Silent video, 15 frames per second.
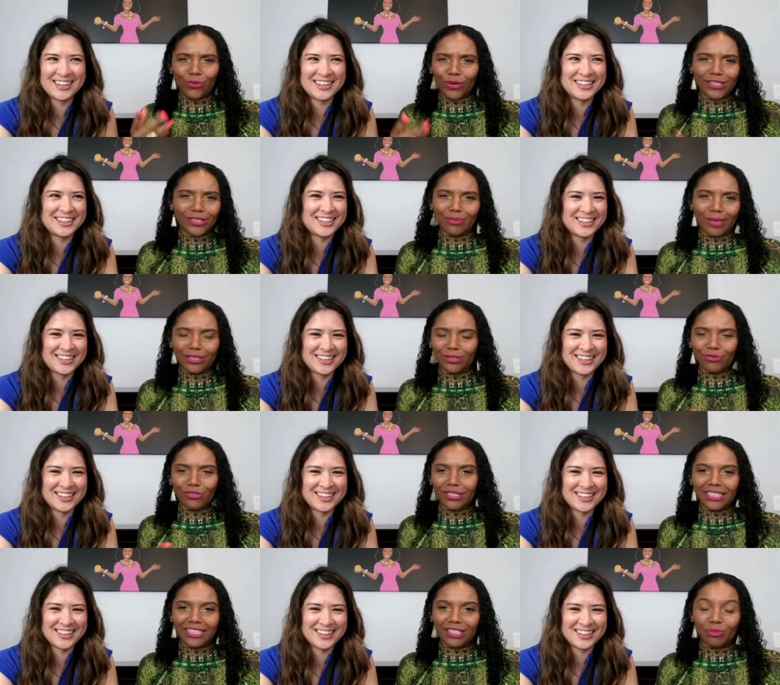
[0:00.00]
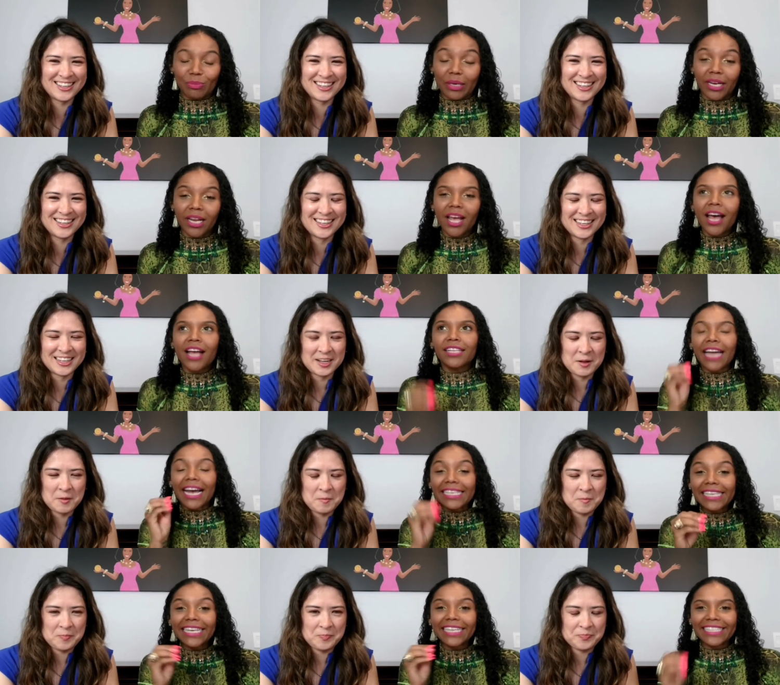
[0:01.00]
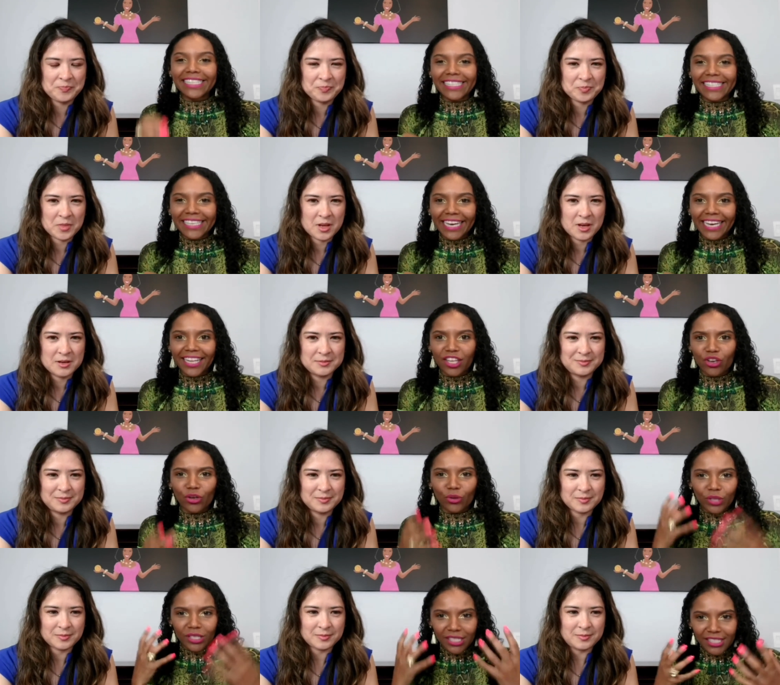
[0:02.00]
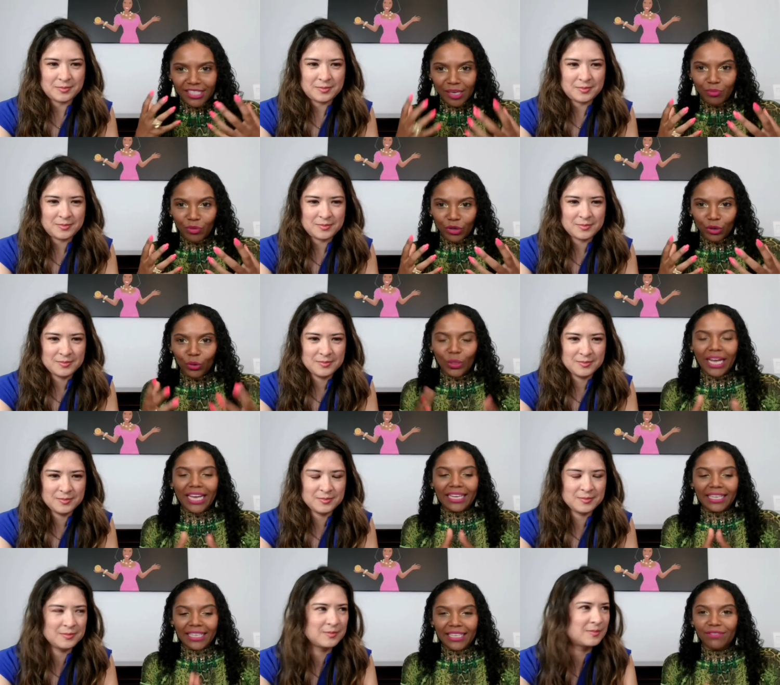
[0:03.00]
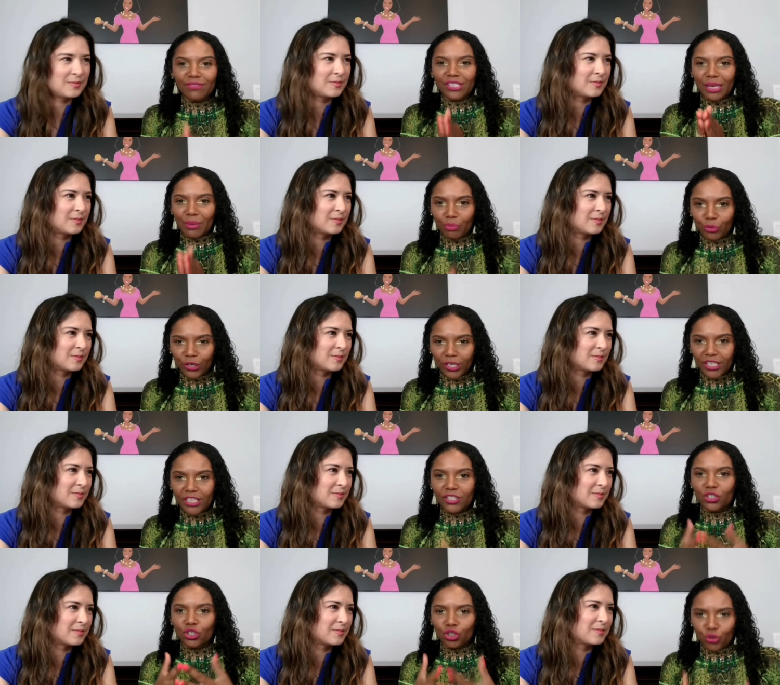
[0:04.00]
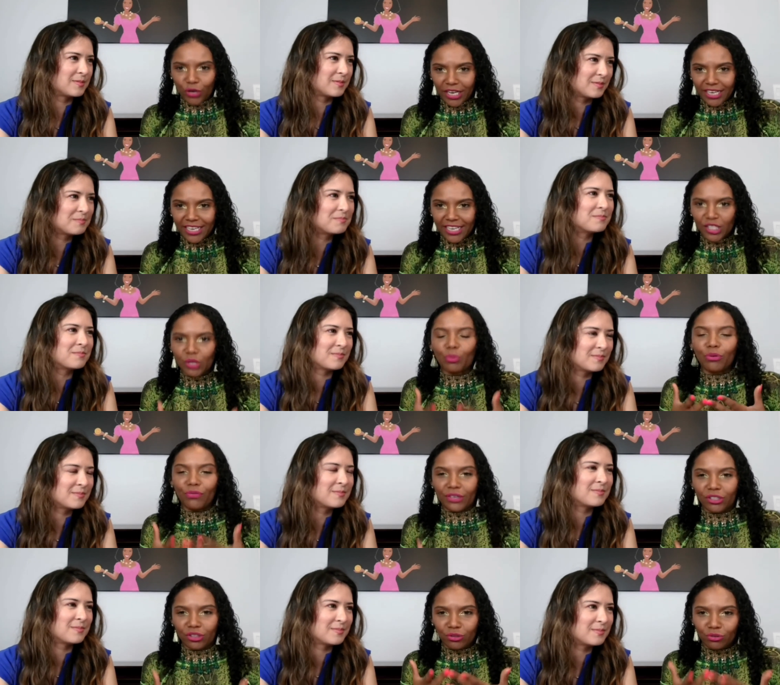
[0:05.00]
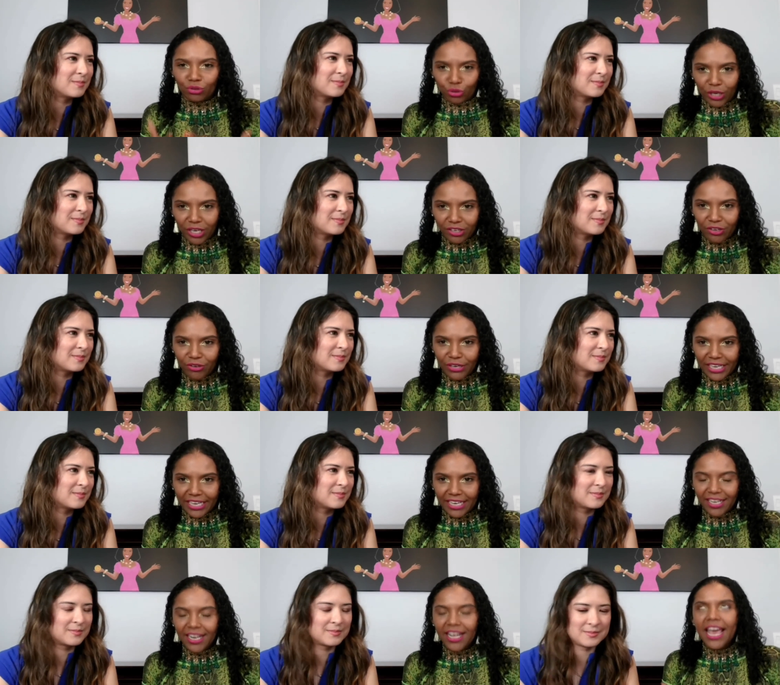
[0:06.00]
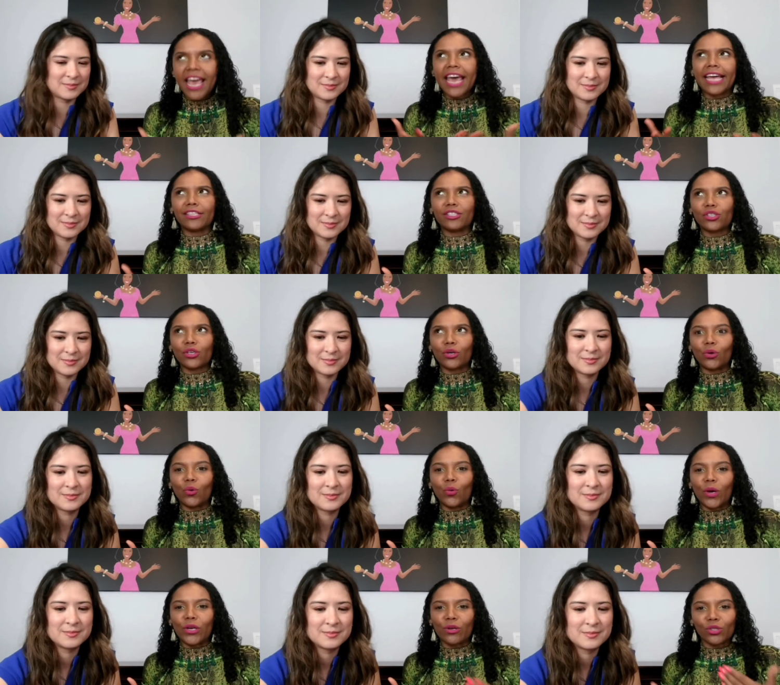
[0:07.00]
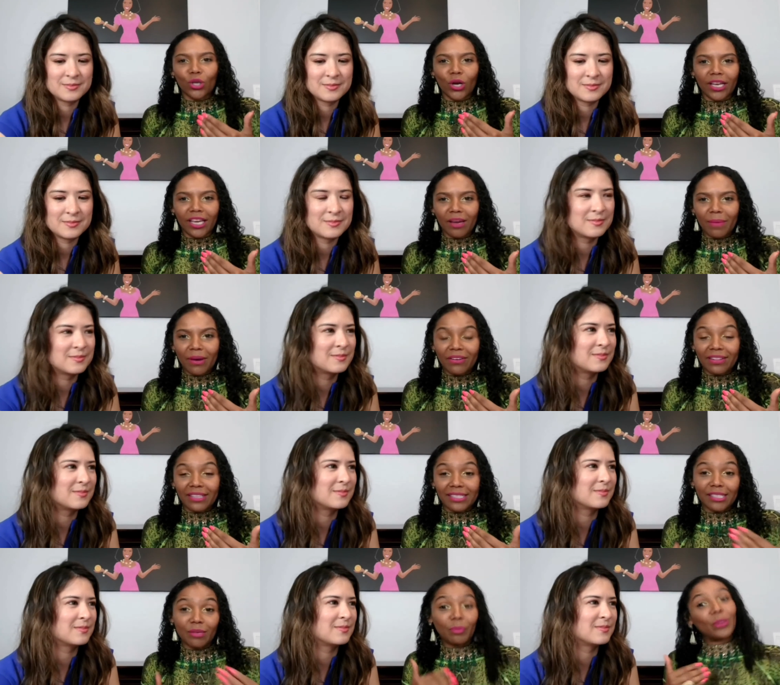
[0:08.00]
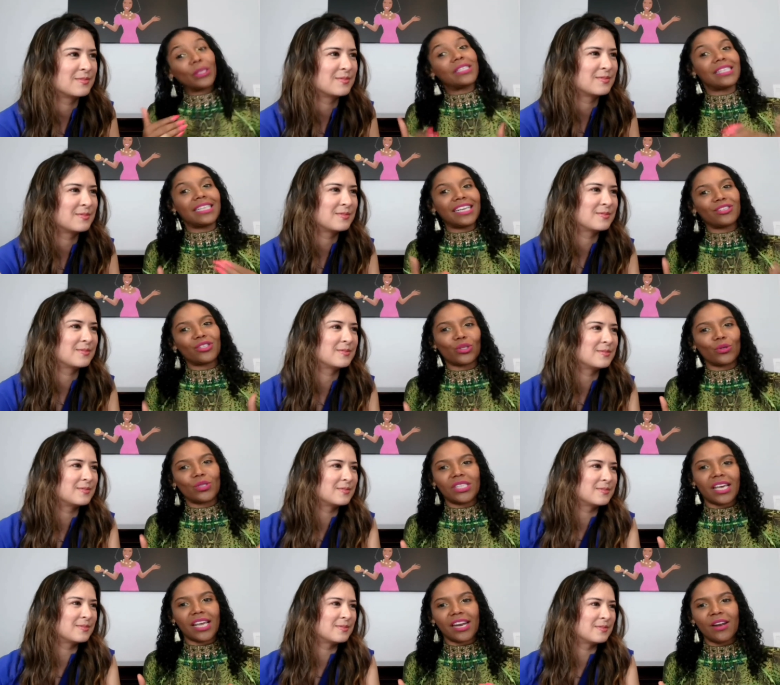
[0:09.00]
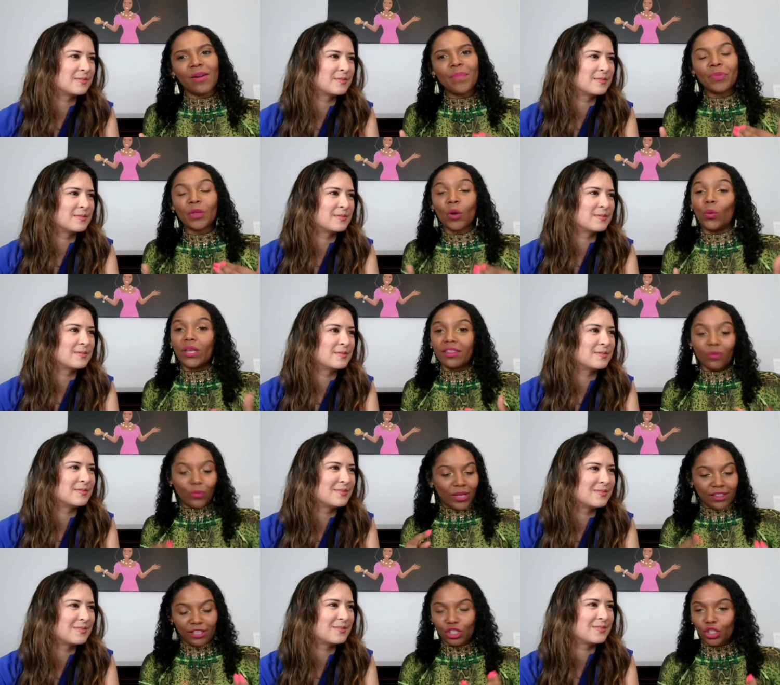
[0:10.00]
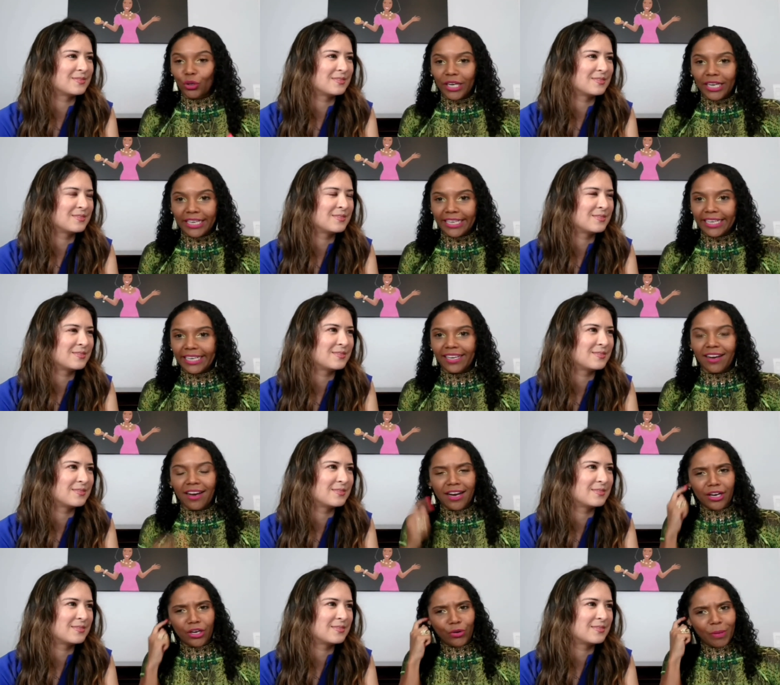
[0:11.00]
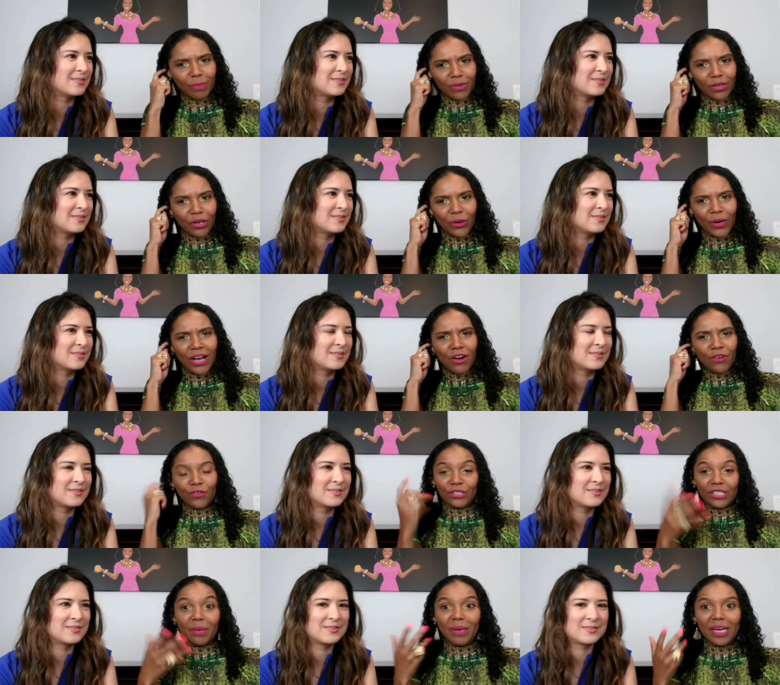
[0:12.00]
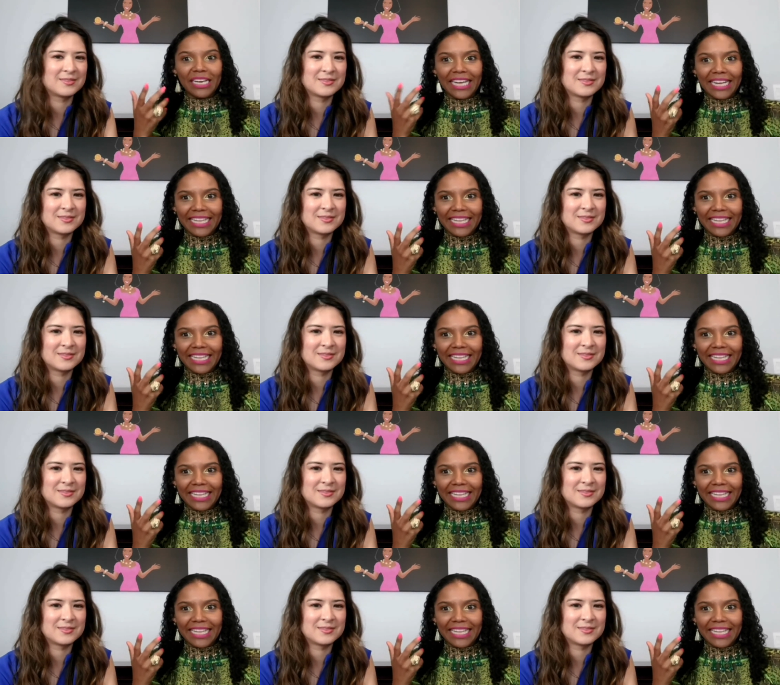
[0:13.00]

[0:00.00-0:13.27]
Speaker 1: resume is ridiculous, but I say that to say, you know, this is someone who like lives and breathes trading. He's a professional trader, right? And so when you're talking about the simplicity associated with with trading uh, crypto, for somebody like